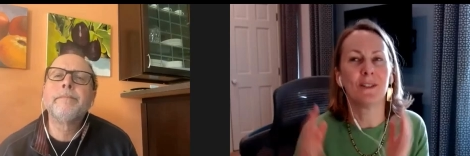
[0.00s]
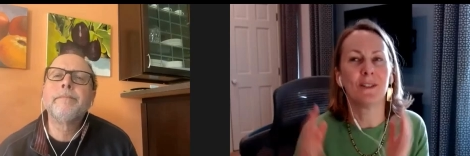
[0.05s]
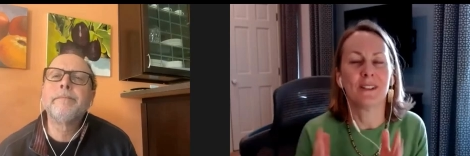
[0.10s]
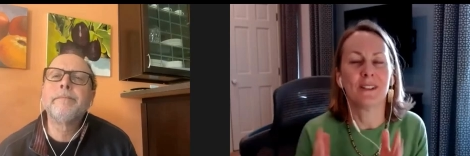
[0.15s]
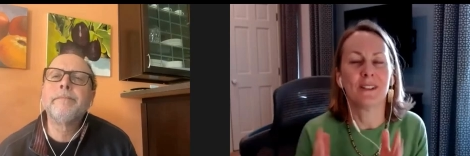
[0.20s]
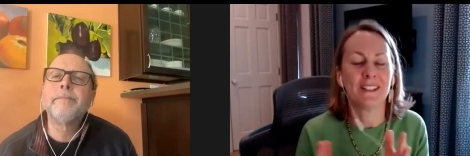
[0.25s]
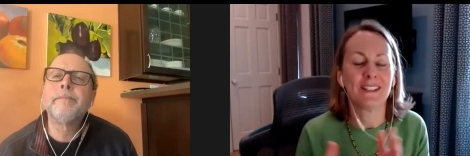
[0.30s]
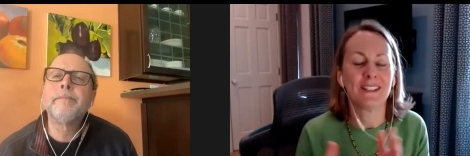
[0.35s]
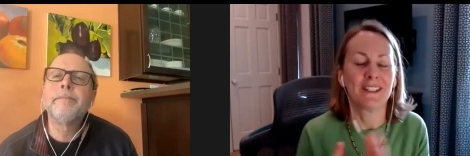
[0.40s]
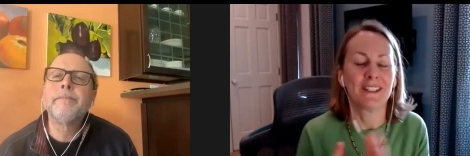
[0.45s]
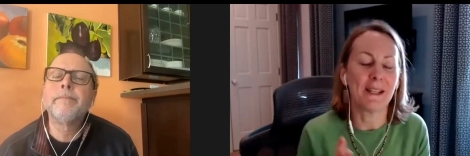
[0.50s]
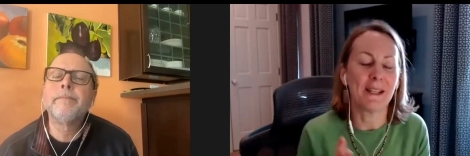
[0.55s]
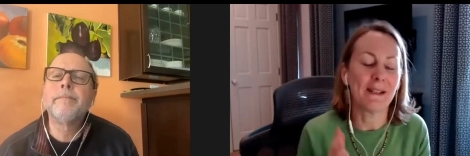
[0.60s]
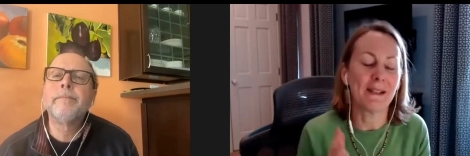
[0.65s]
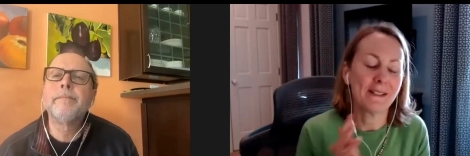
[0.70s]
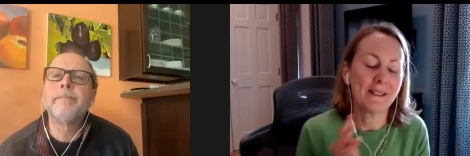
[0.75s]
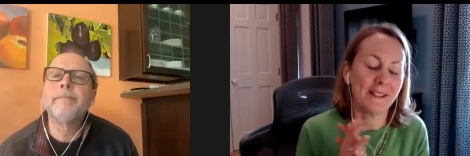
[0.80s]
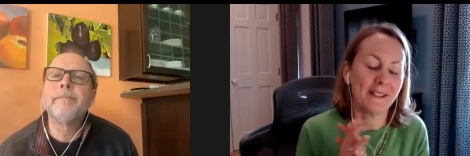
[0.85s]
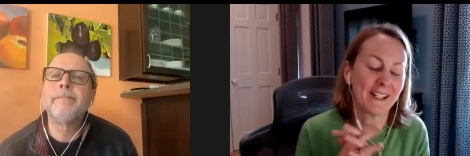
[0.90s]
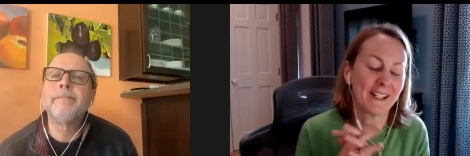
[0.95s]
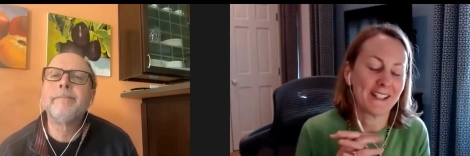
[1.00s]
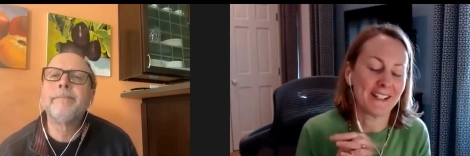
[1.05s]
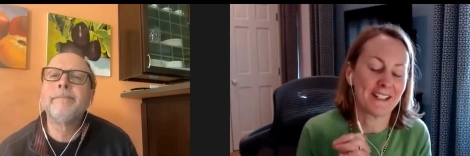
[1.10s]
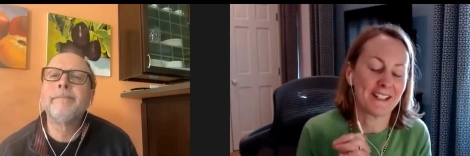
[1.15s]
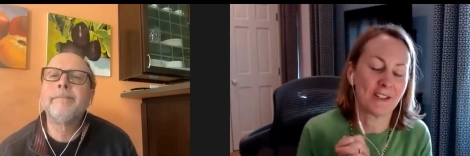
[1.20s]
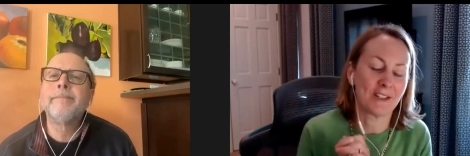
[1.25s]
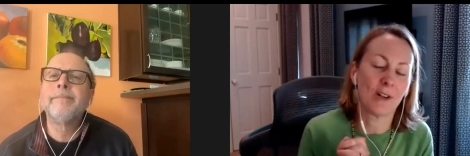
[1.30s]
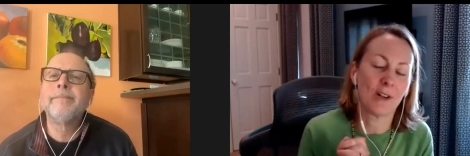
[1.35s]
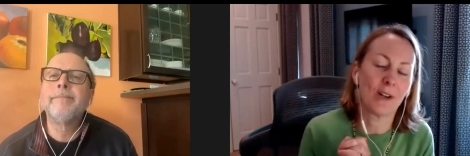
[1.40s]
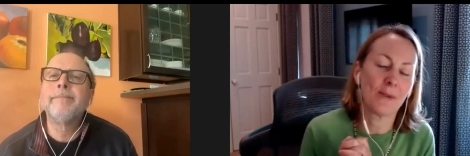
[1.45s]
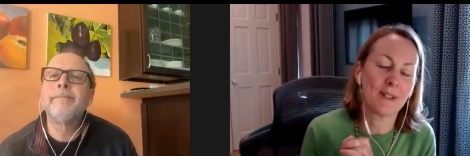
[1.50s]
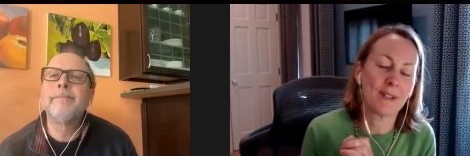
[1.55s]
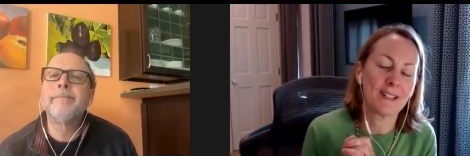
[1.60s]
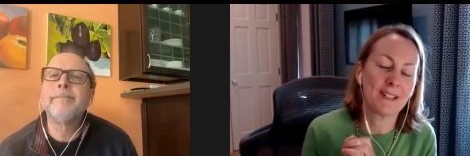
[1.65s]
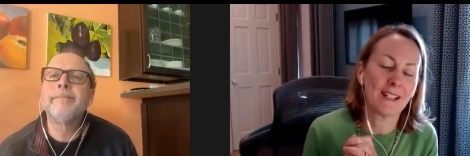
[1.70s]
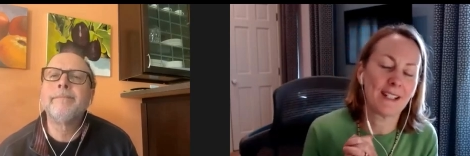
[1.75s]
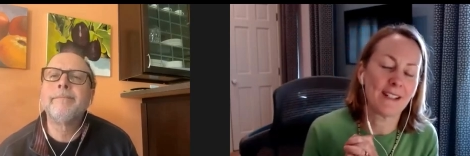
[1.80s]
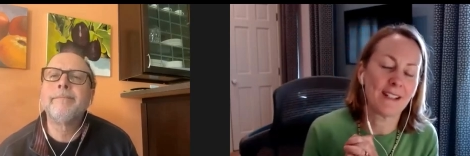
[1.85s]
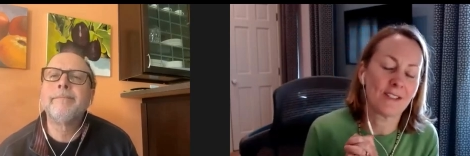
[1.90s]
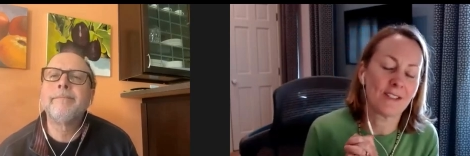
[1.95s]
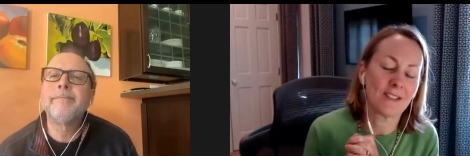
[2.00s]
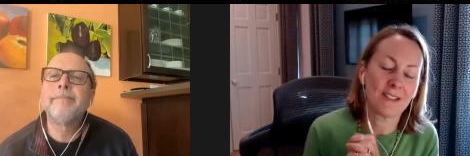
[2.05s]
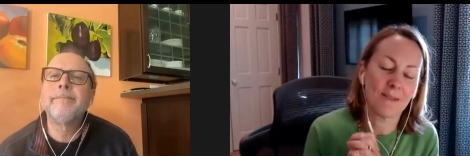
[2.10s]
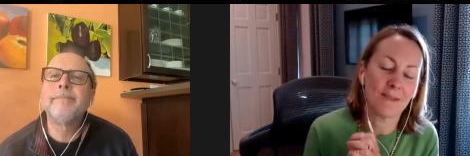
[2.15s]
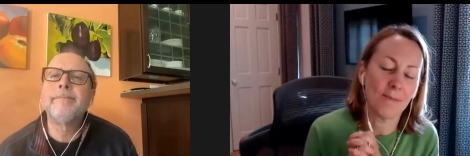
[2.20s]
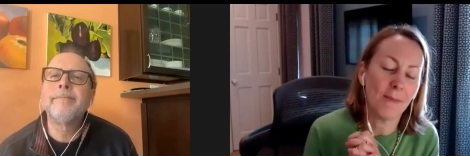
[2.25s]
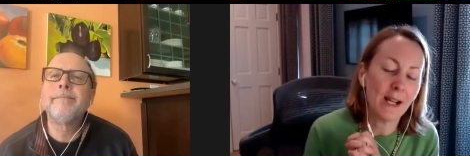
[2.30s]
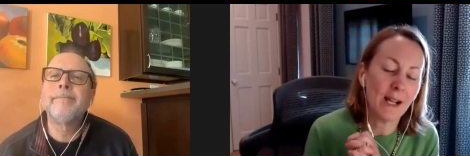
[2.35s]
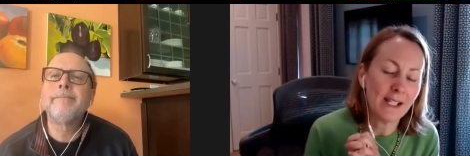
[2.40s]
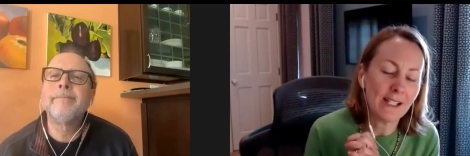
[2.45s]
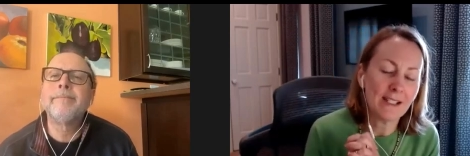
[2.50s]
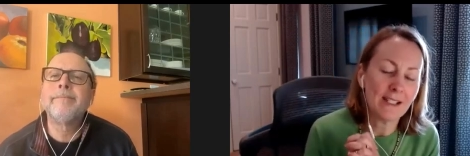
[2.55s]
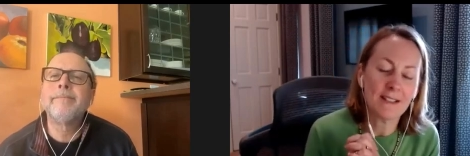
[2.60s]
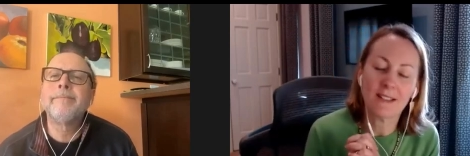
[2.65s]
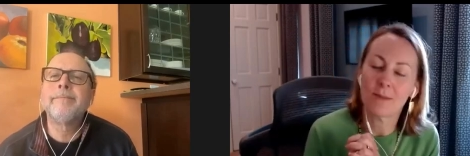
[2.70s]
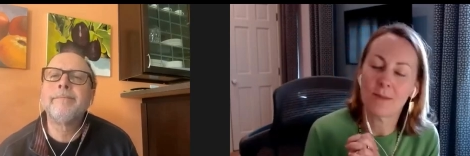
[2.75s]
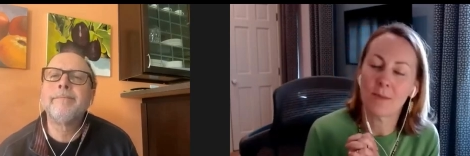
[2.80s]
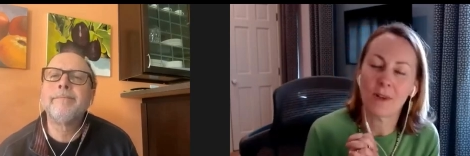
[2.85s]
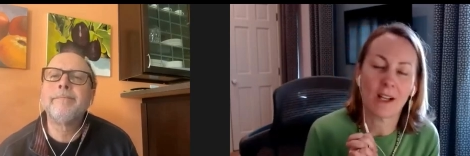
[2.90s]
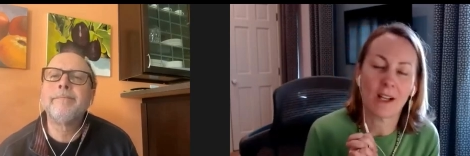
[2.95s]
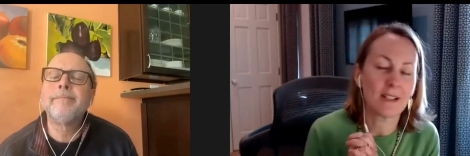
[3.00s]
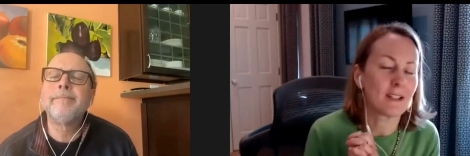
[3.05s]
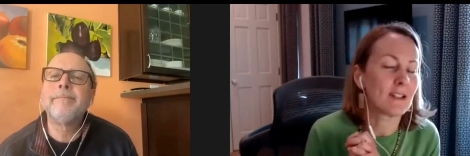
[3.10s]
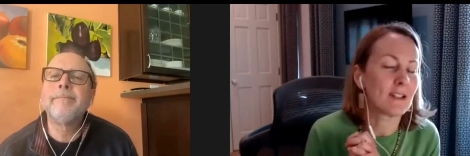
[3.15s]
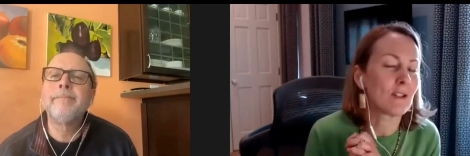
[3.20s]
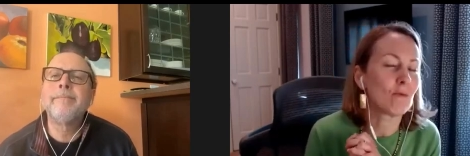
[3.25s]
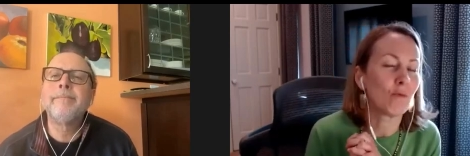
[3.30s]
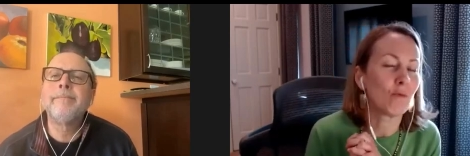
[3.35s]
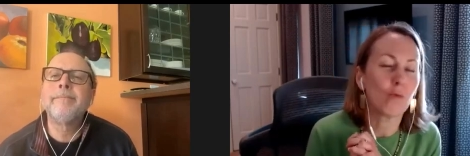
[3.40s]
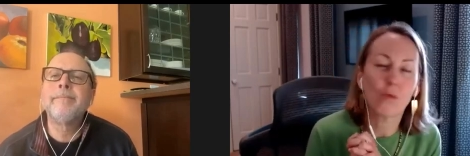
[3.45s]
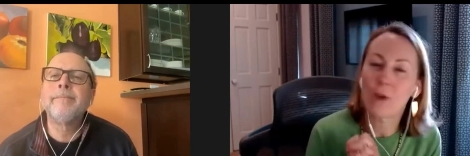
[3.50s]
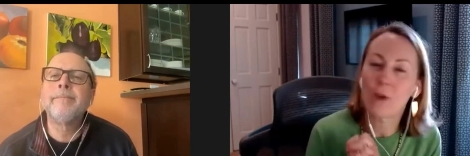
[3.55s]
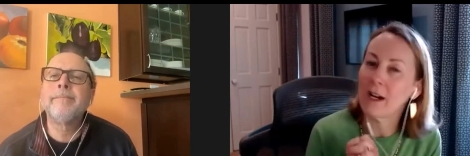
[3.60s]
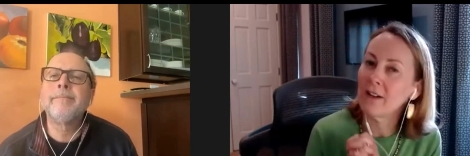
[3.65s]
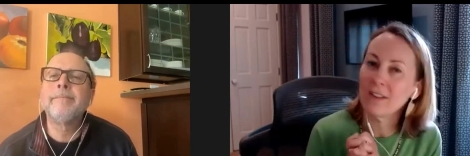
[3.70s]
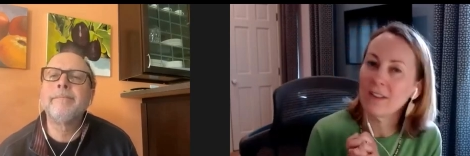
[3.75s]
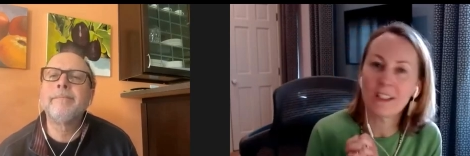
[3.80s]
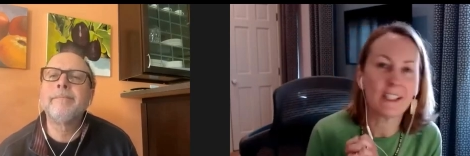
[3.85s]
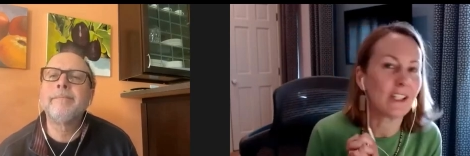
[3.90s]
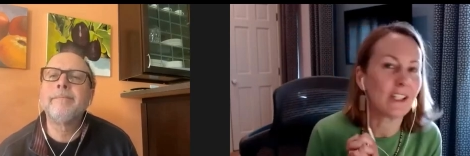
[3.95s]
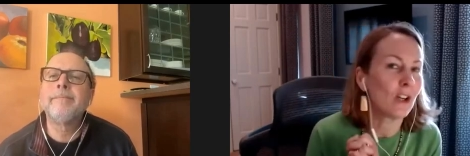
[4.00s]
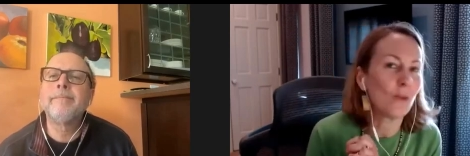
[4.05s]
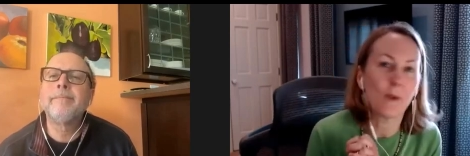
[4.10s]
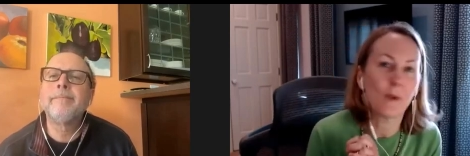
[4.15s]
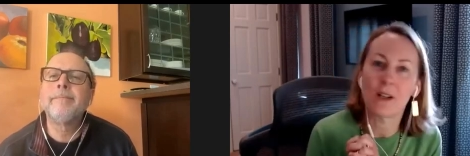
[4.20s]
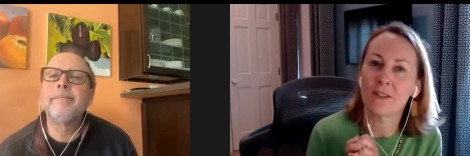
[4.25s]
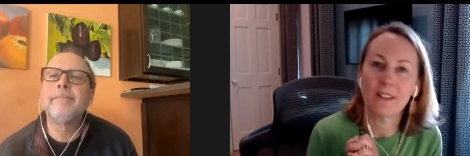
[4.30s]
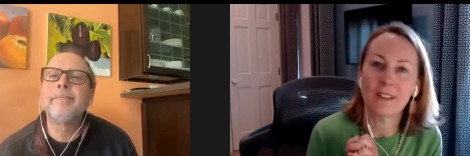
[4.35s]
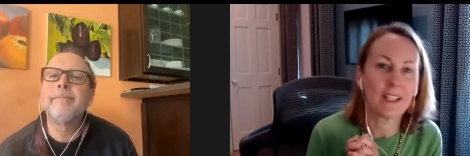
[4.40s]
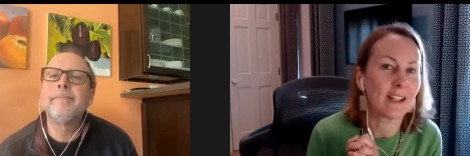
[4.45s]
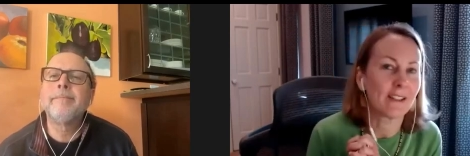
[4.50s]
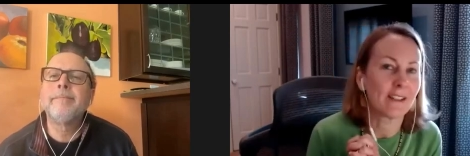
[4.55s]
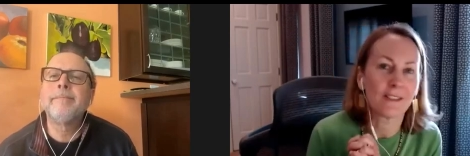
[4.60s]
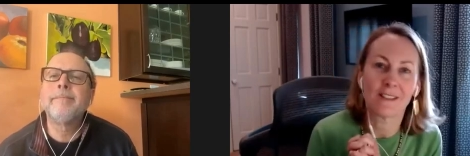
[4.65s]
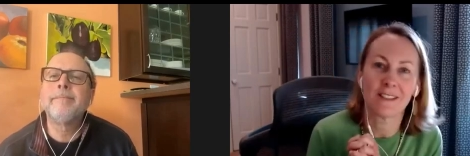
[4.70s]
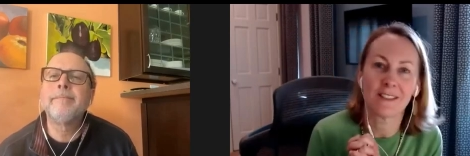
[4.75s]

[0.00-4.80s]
Speaker 1: you know saying a lot of things. You always say there's money and surprises rarely go well together.